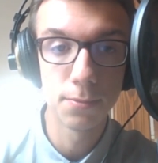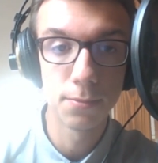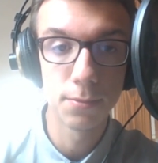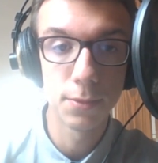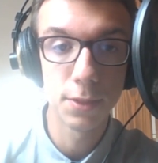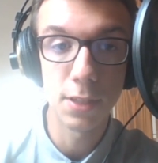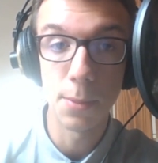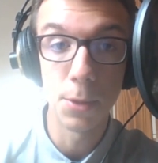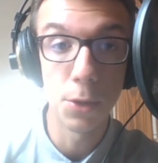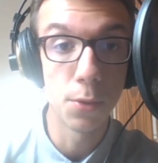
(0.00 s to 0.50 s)

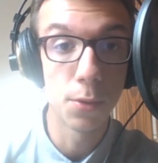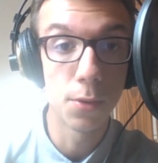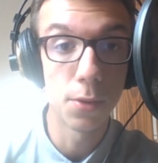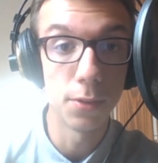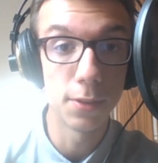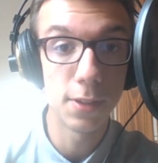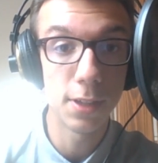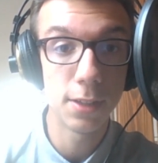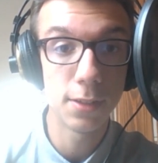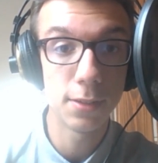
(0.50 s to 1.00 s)
some new
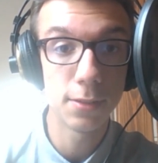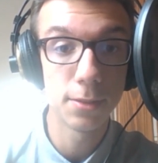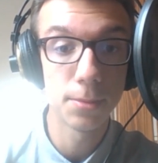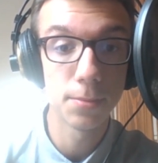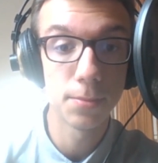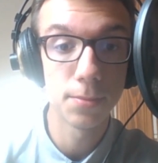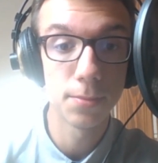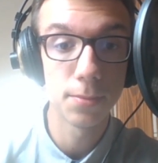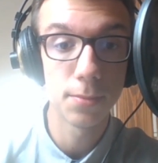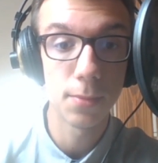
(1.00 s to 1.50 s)
content
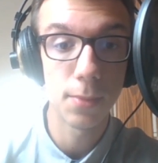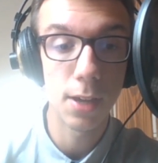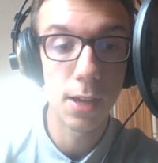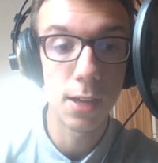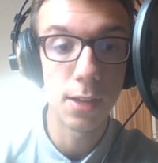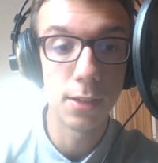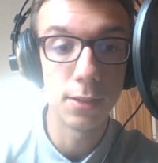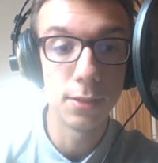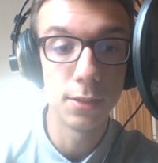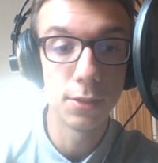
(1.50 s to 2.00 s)

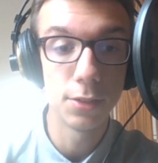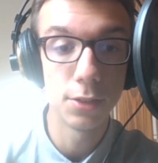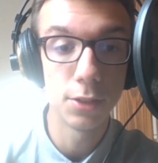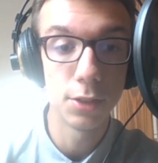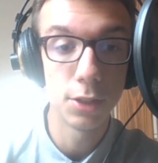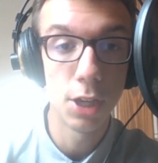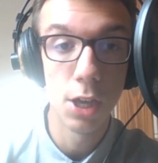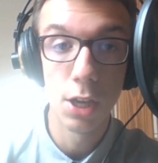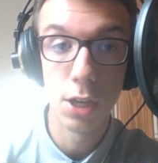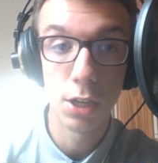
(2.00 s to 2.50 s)
and
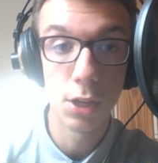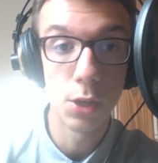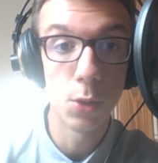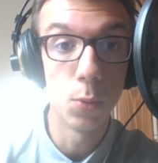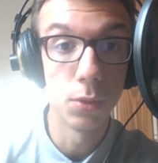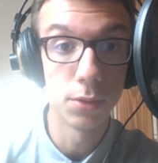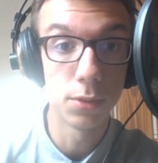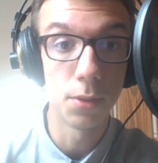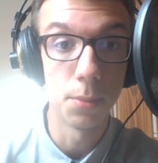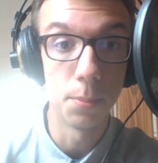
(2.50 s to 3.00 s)
you
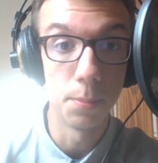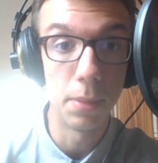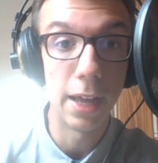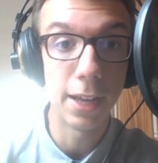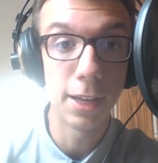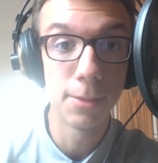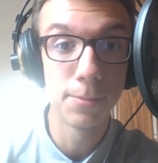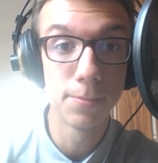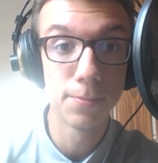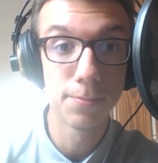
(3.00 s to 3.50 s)
won't
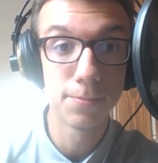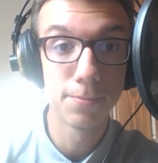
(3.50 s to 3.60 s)
complain.